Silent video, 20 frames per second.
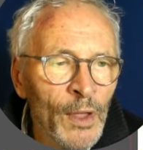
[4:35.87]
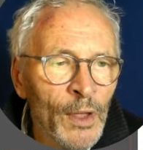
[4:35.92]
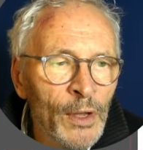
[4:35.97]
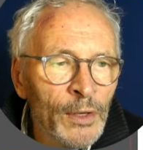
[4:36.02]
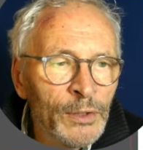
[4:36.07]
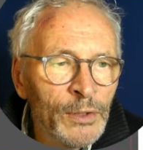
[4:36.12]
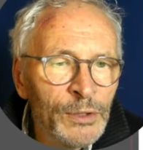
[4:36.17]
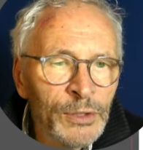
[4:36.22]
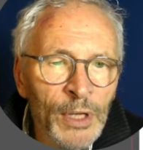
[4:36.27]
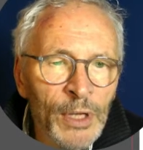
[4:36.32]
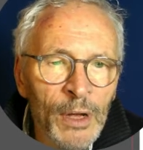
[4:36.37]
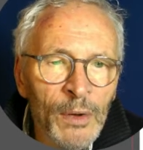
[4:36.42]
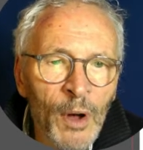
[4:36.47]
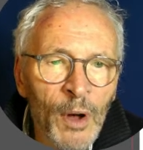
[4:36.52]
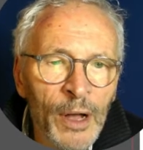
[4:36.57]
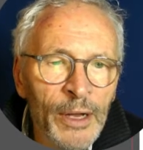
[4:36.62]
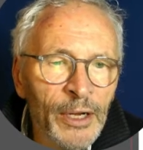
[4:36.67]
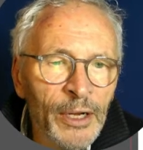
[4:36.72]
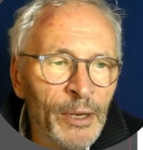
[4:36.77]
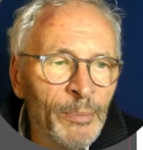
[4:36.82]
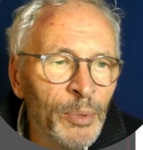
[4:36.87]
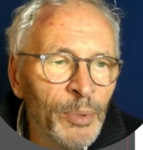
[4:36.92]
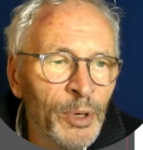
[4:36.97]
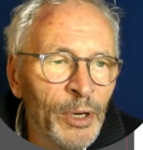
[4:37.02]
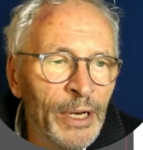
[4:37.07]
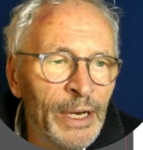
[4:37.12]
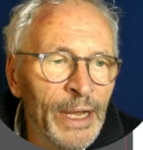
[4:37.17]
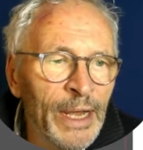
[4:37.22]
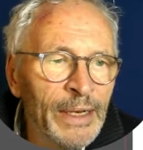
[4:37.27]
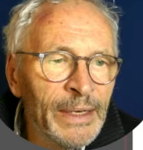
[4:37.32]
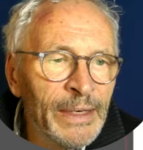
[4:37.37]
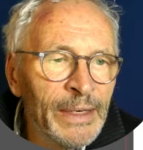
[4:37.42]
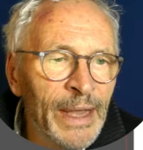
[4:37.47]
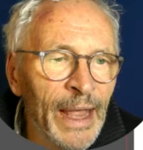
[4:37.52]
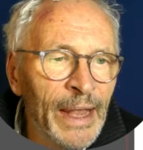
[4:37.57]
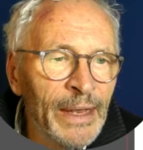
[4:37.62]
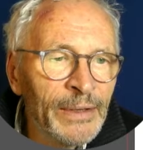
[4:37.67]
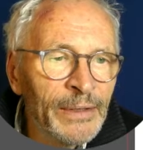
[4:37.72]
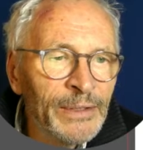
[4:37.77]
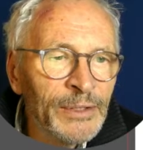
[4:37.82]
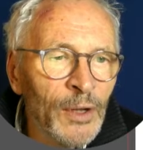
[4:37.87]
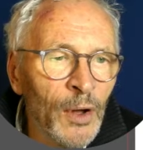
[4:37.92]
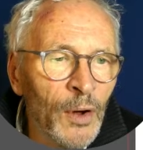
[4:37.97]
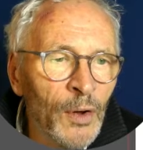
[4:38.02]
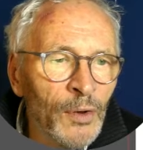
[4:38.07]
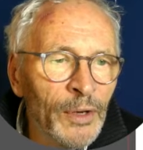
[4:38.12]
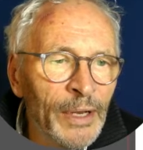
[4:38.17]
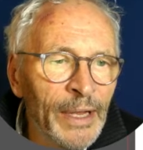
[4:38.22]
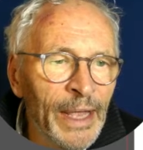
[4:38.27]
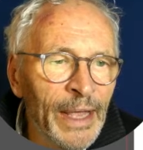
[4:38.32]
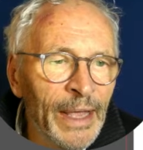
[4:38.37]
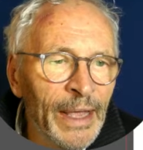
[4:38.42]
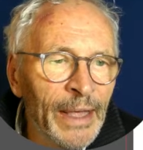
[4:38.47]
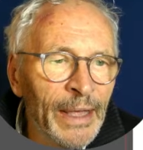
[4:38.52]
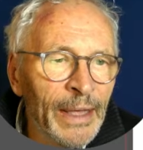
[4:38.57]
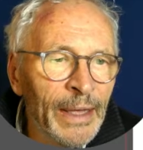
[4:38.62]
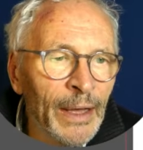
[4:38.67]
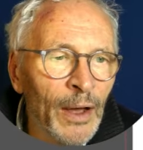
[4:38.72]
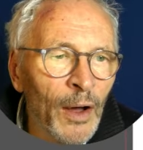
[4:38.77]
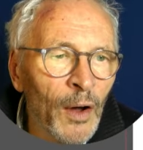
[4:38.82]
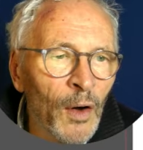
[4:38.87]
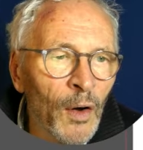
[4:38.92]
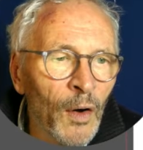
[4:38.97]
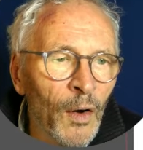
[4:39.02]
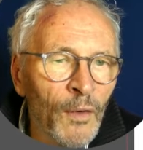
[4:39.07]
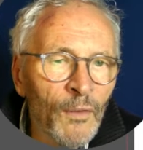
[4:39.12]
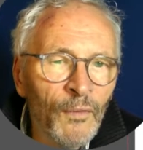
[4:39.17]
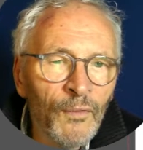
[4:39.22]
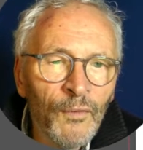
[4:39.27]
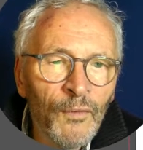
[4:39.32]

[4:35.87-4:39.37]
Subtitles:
So I'm going to put an indent on here of